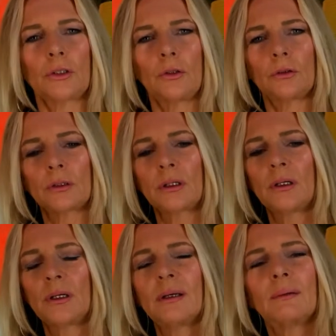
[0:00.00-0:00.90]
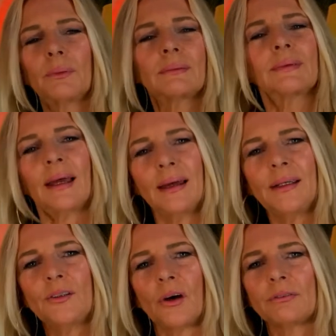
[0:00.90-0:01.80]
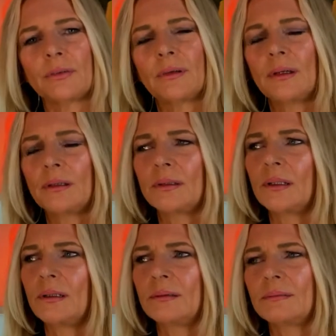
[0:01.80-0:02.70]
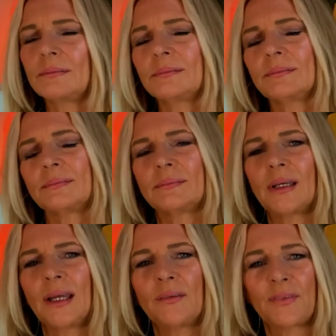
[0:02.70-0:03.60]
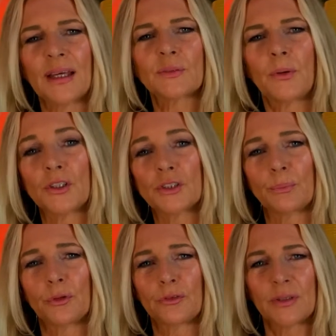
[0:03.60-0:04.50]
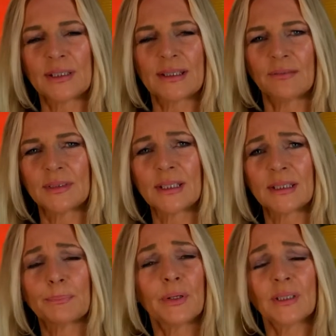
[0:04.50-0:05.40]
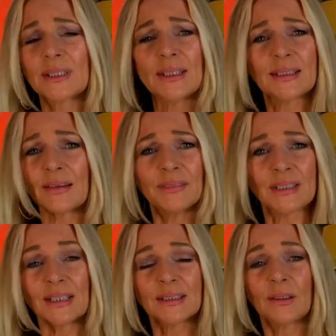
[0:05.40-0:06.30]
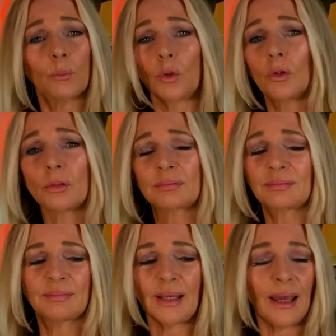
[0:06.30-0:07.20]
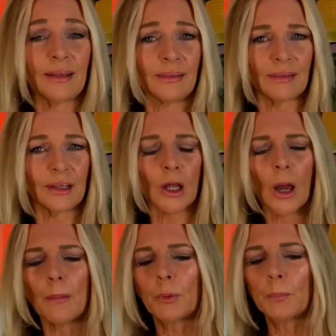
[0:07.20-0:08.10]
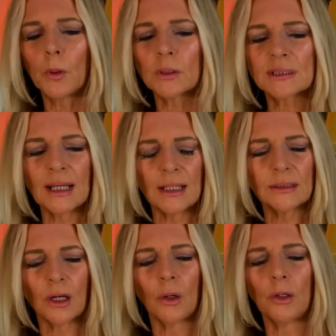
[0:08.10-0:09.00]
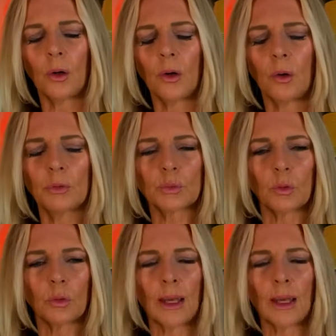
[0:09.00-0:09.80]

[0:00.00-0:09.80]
look. Well, kind of. If that's possible for the seventies, because in the seventies they wore anything. But Paul Snider always wore